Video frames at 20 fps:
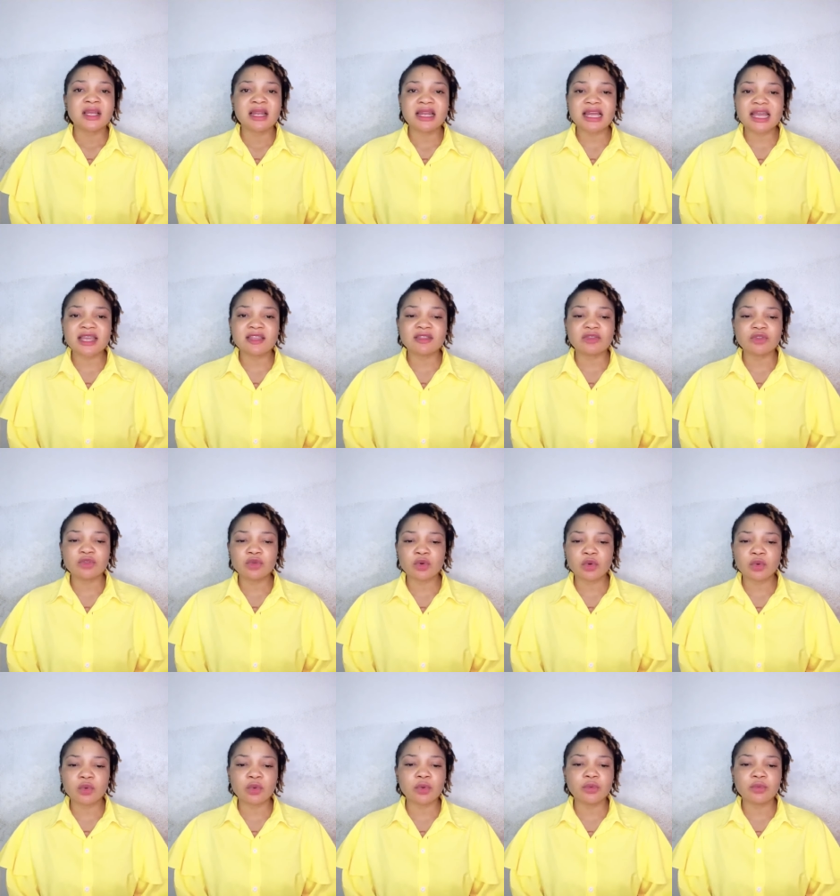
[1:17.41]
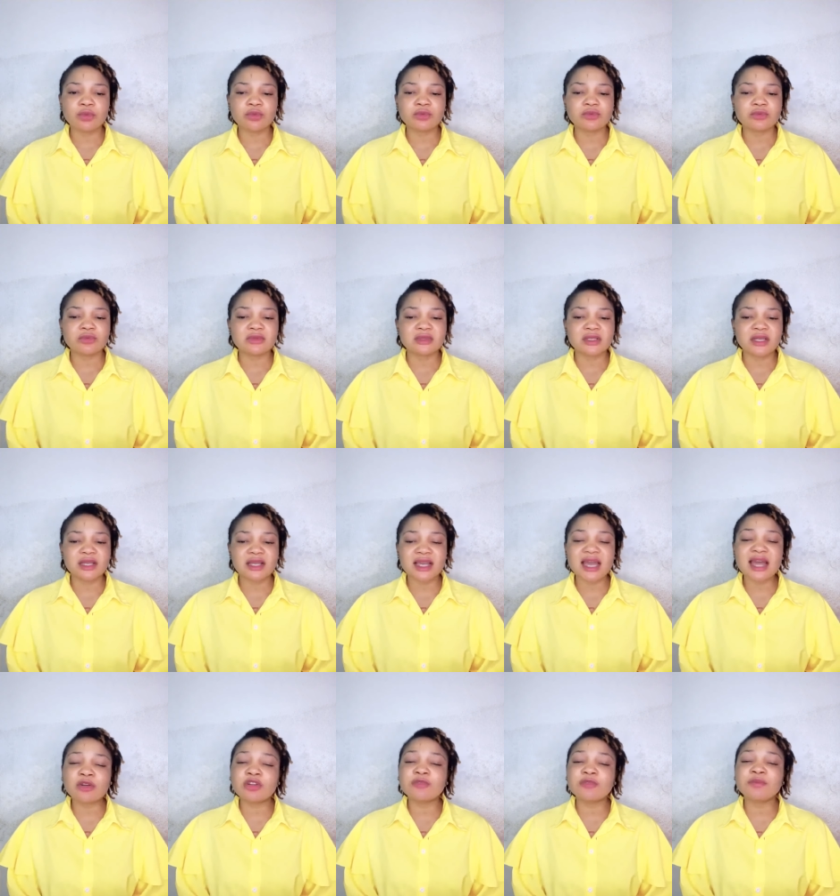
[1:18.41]
like, no, it
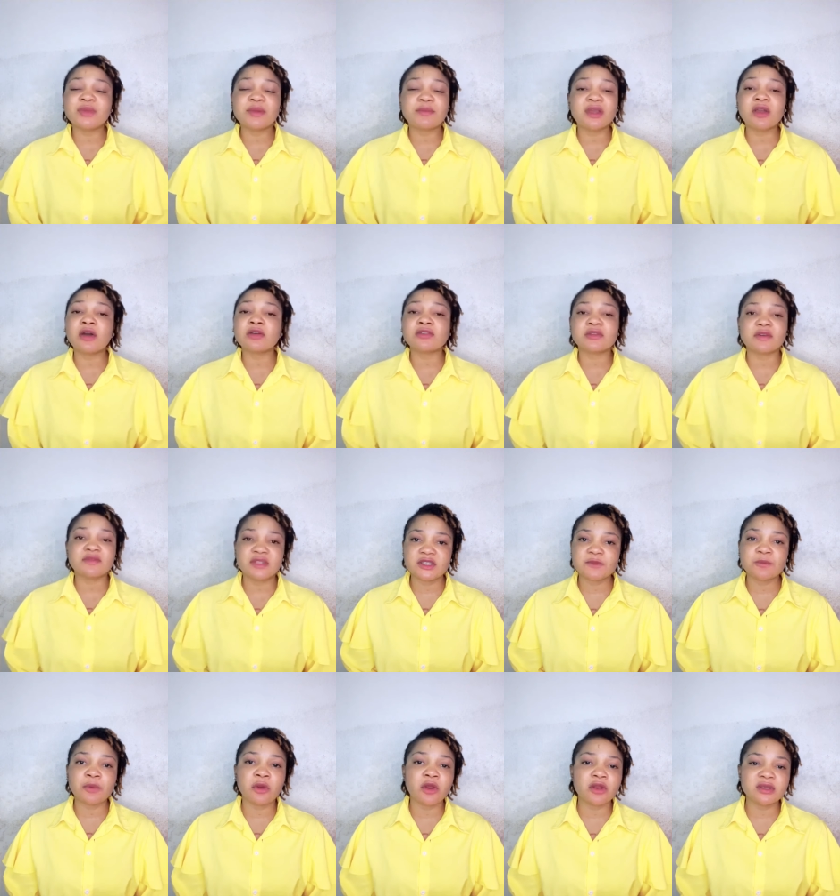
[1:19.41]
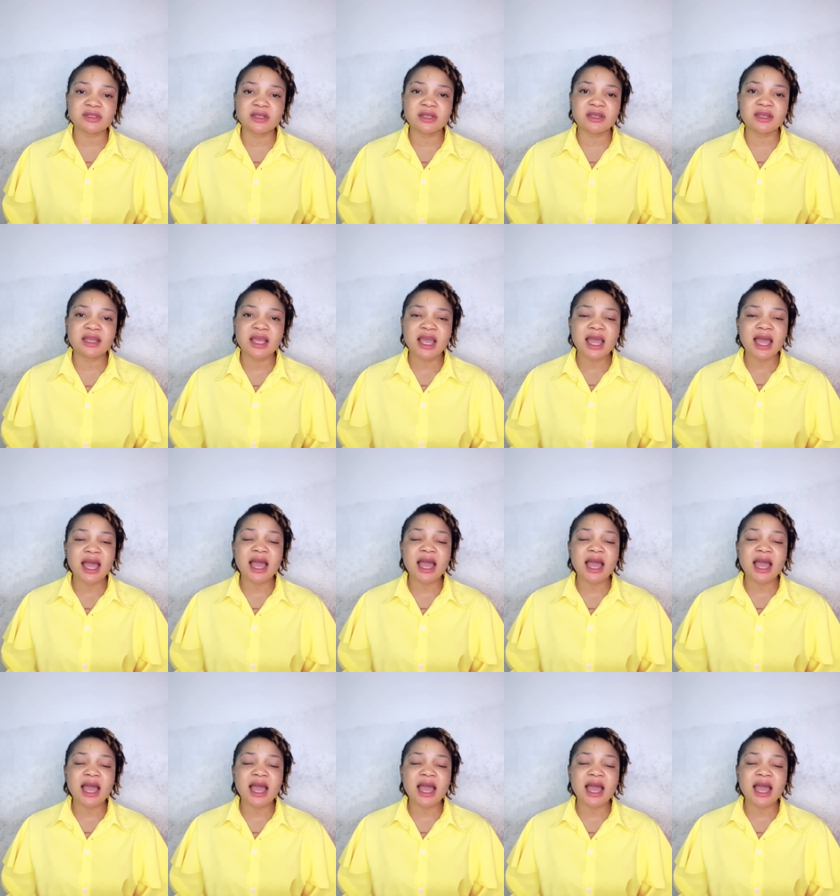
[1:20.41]
cannot be because of this person.